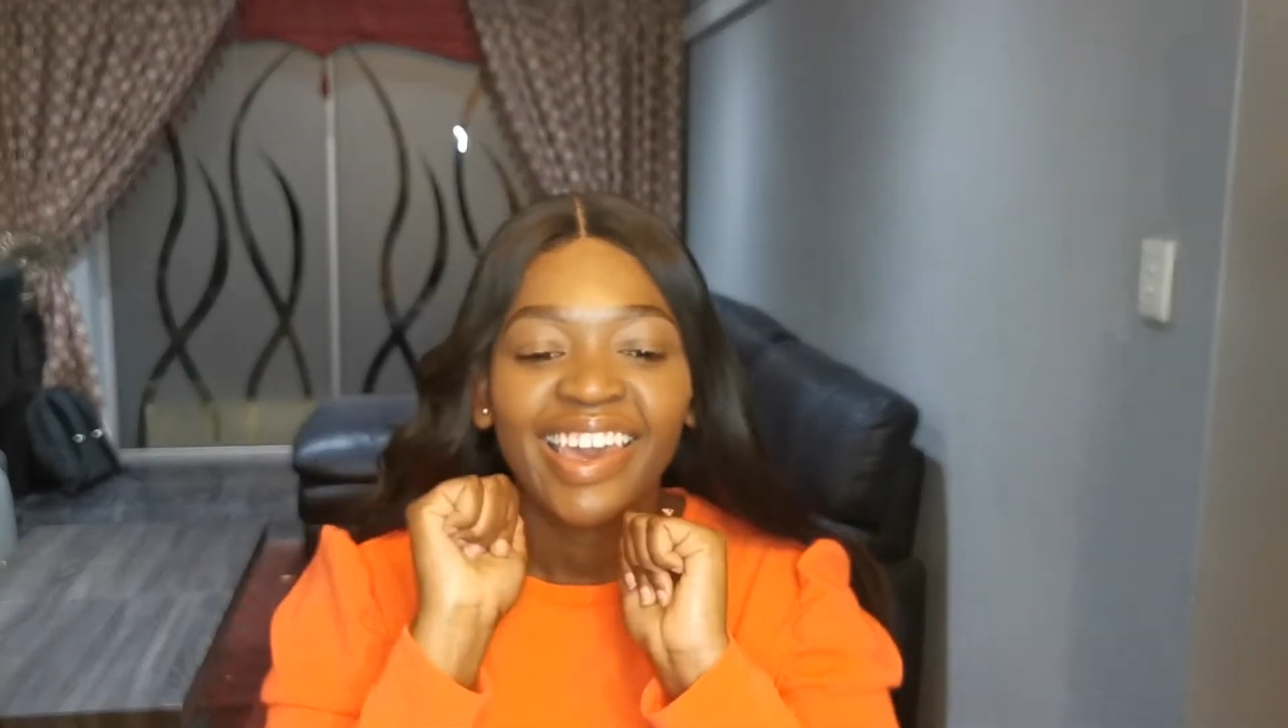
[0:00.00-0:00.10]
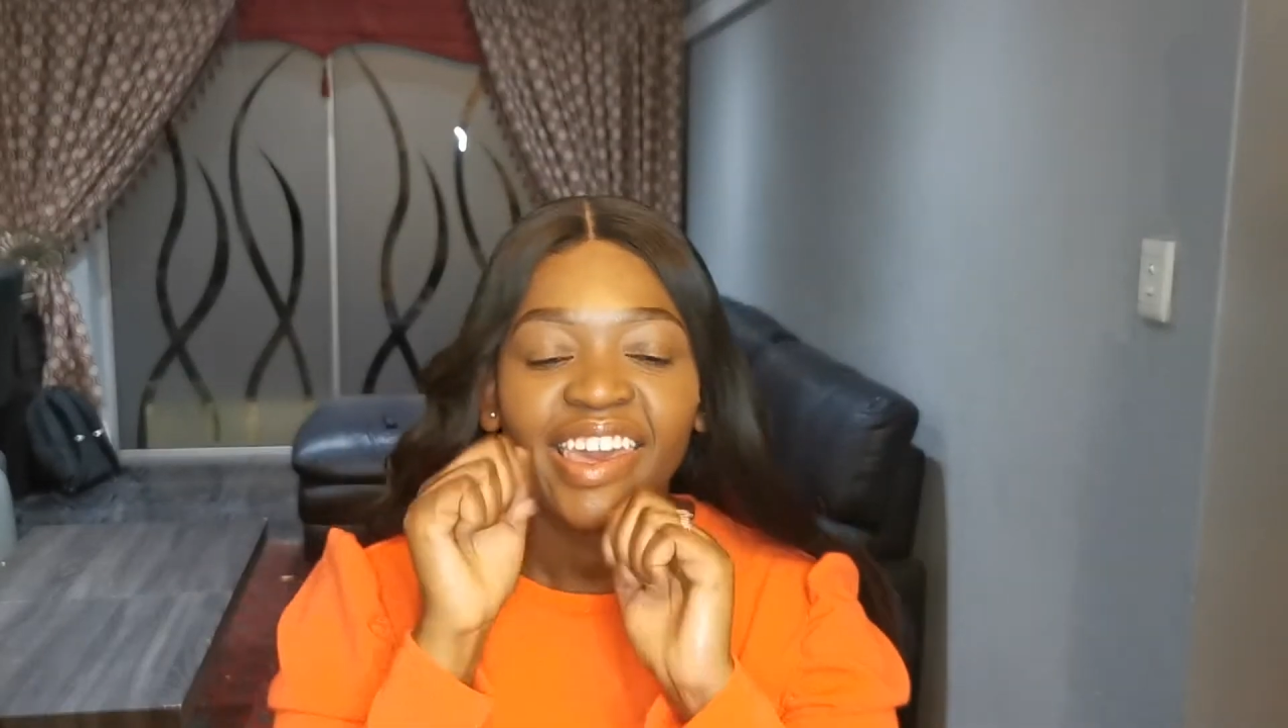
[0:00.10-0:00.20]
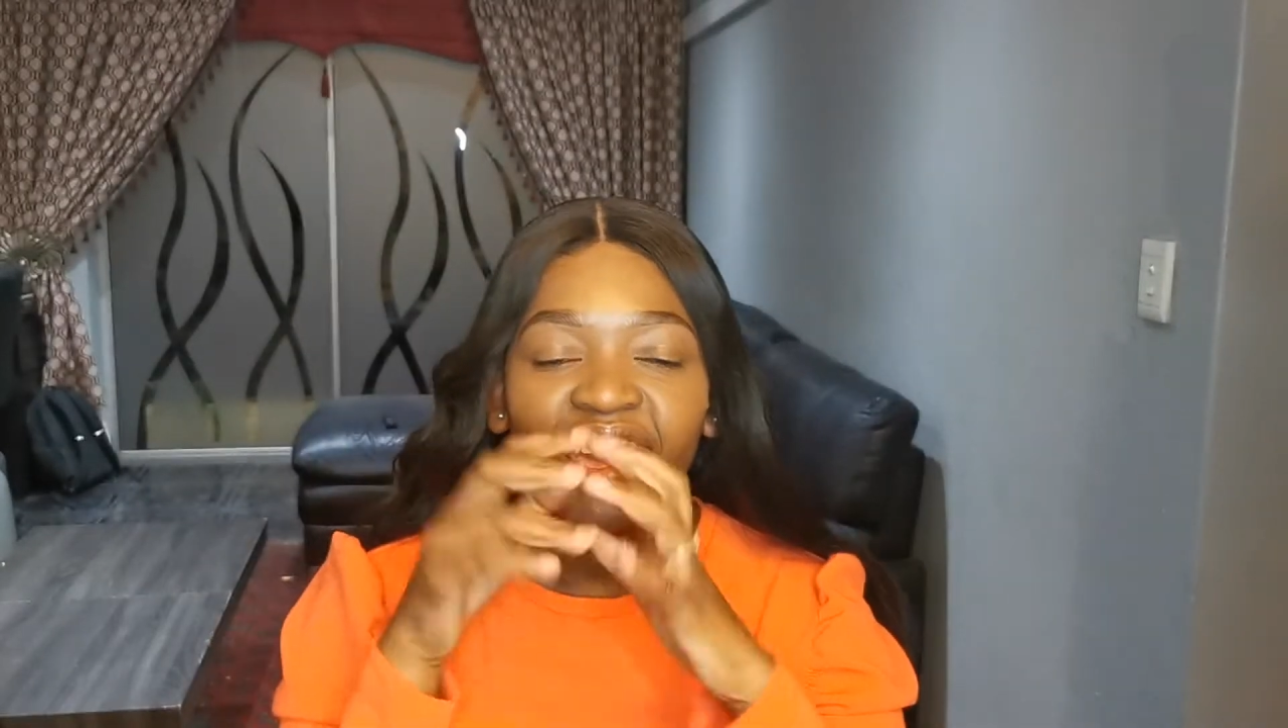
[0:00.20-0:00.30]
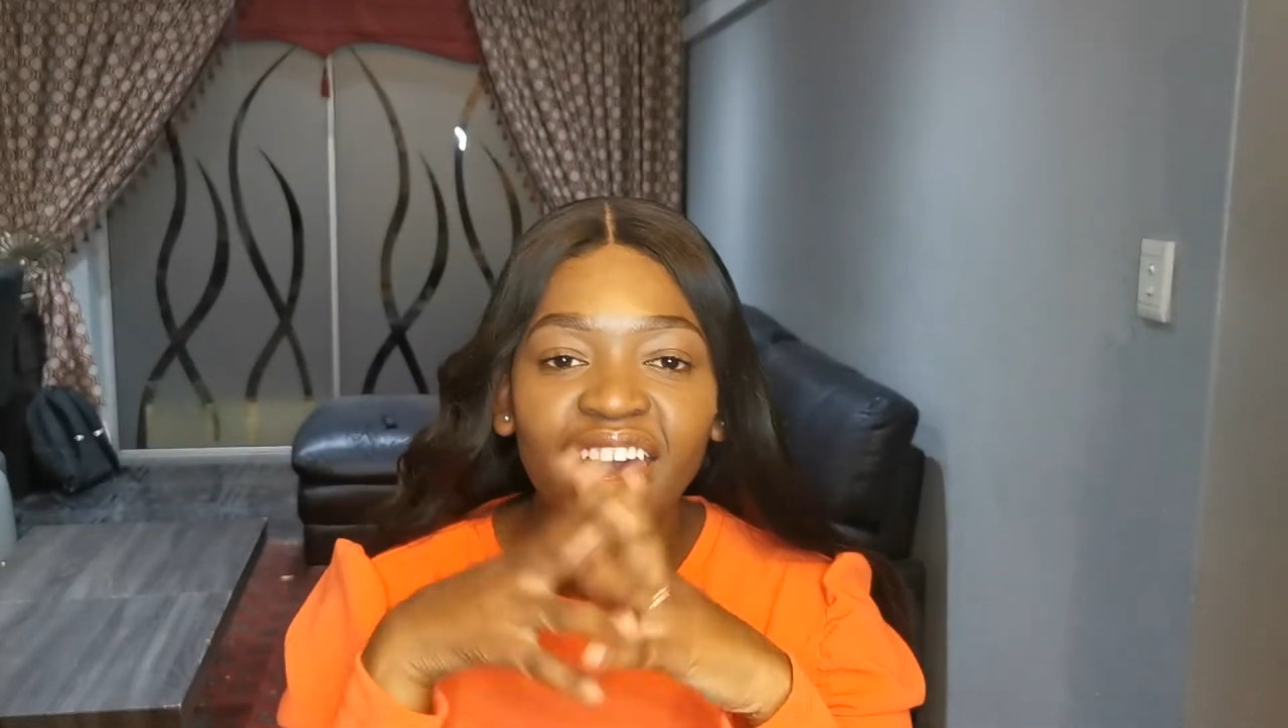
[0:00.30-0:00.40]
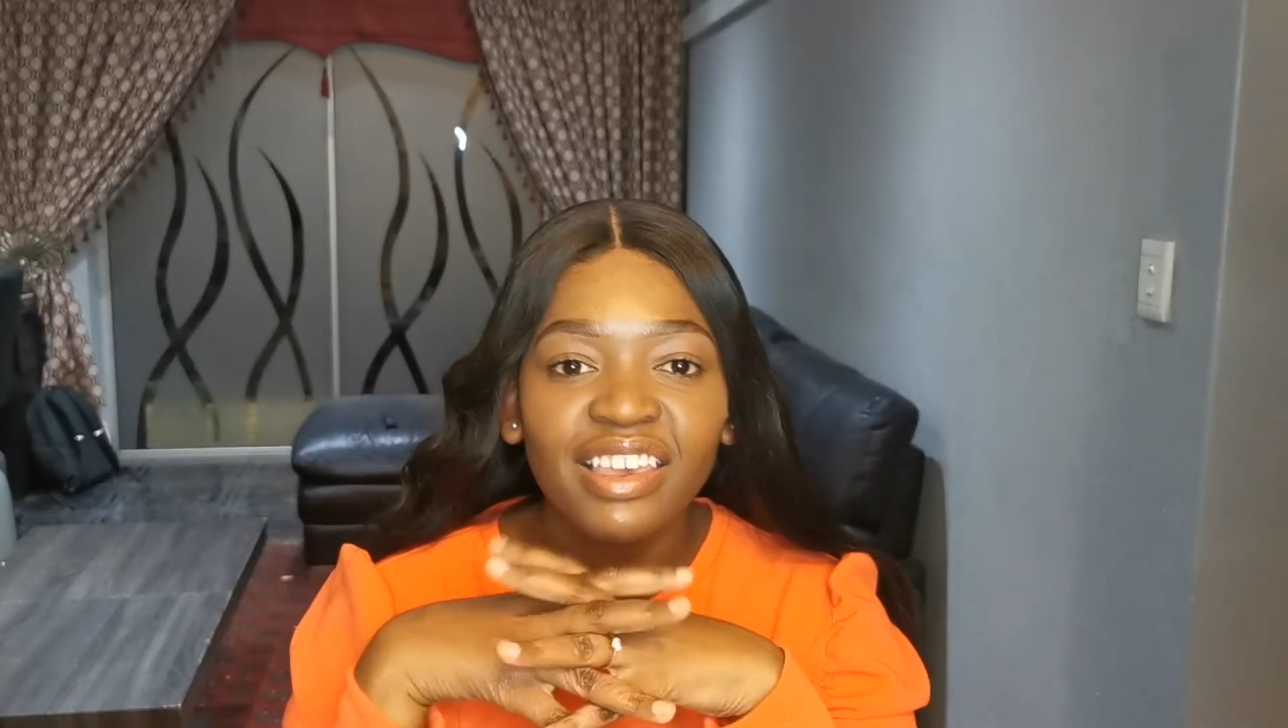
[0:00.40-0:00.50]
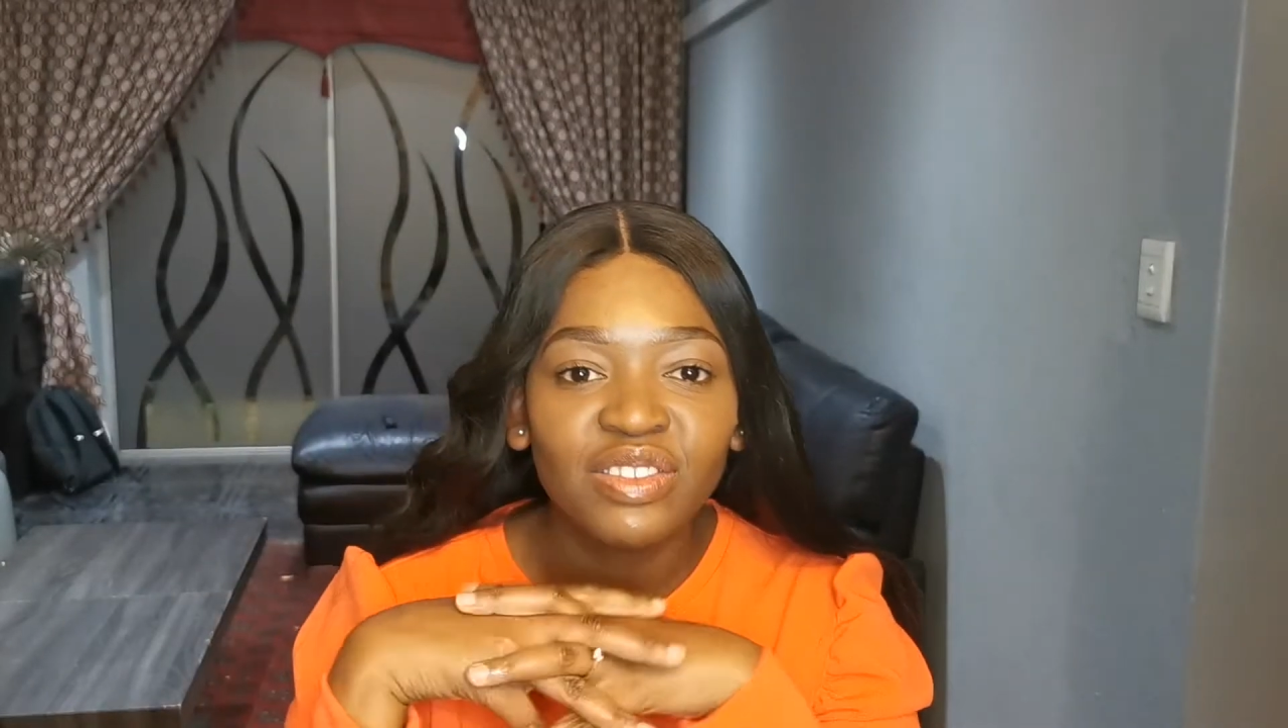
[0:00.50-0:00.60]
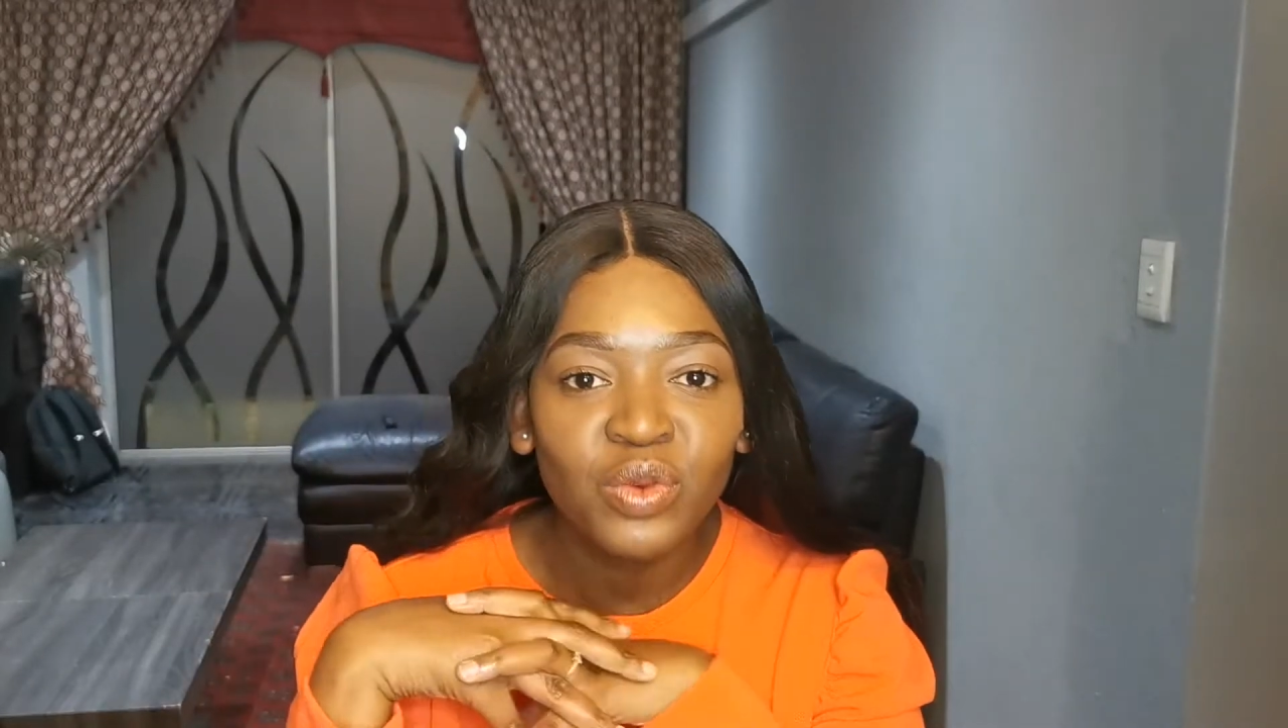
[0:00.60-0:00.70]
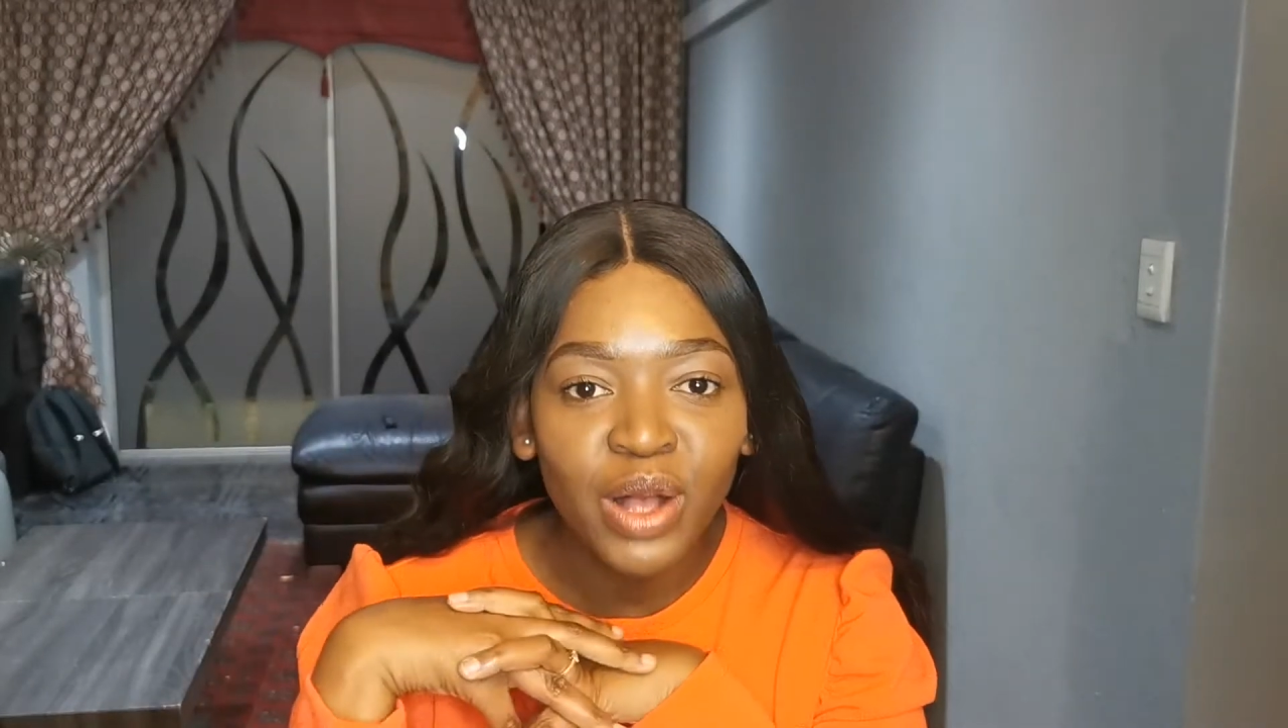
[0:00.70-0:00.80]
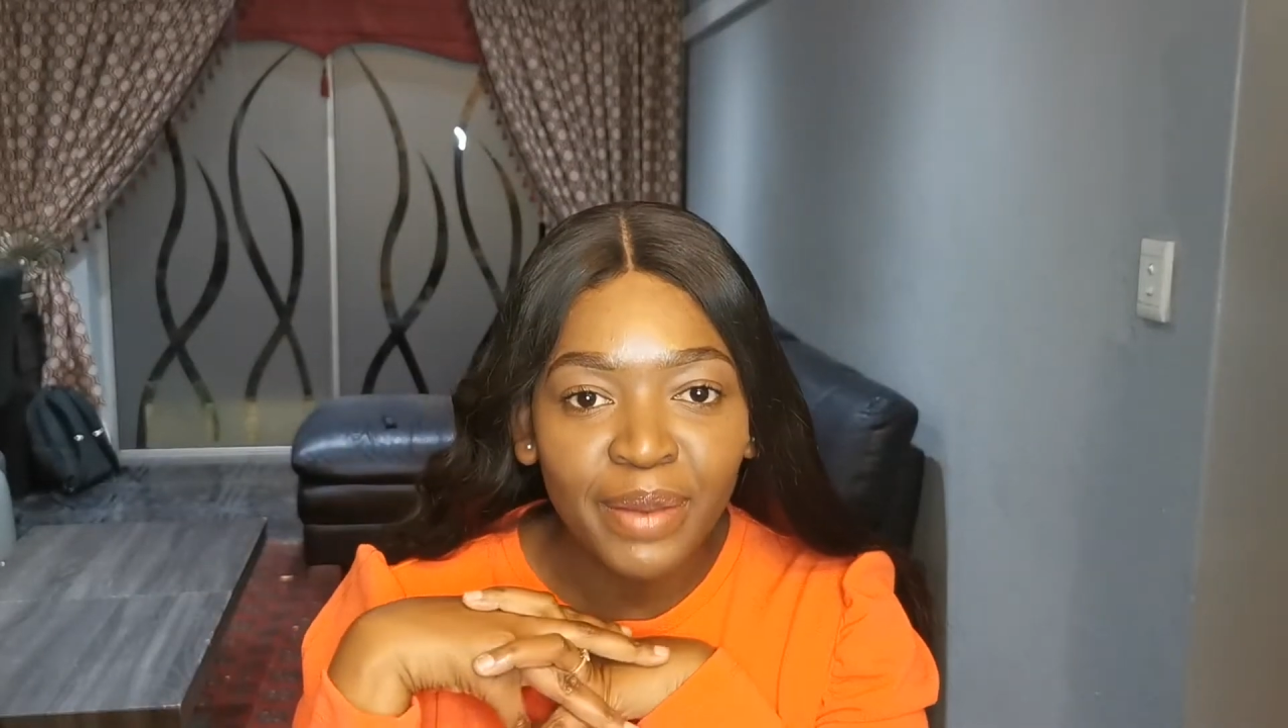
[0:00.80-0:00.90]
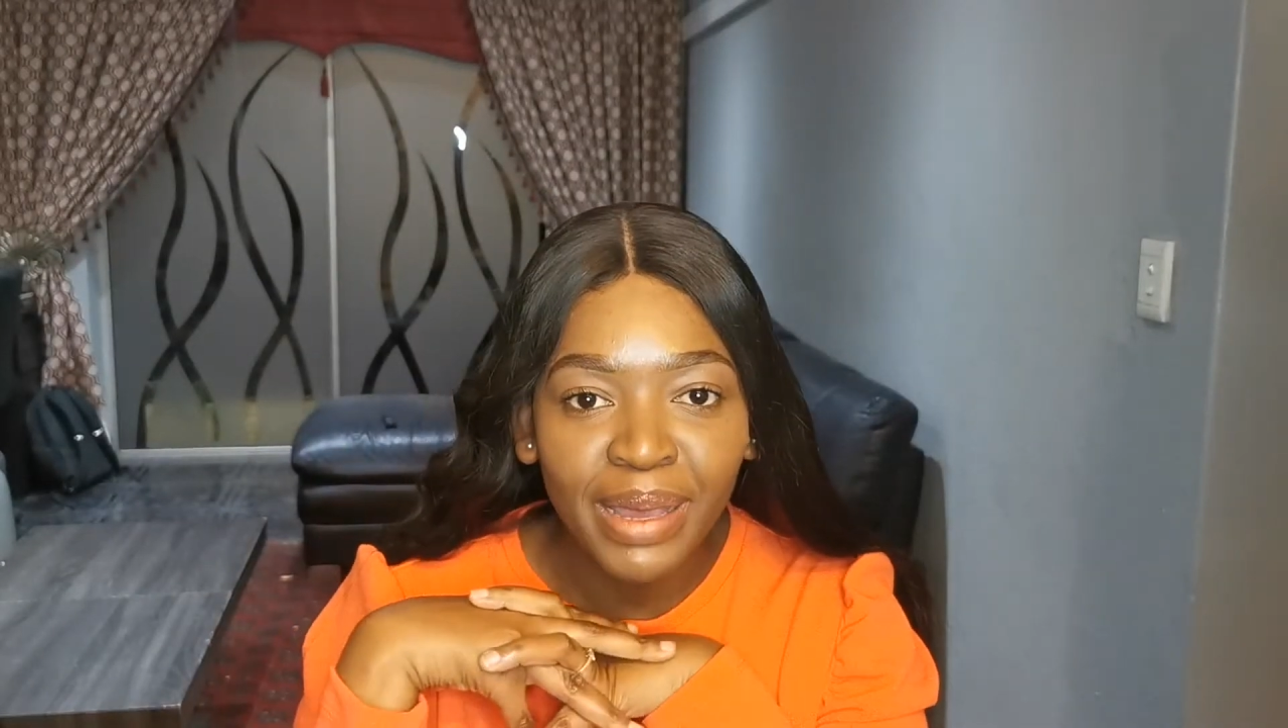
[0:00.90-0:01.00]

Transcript: Hey guys, so welcome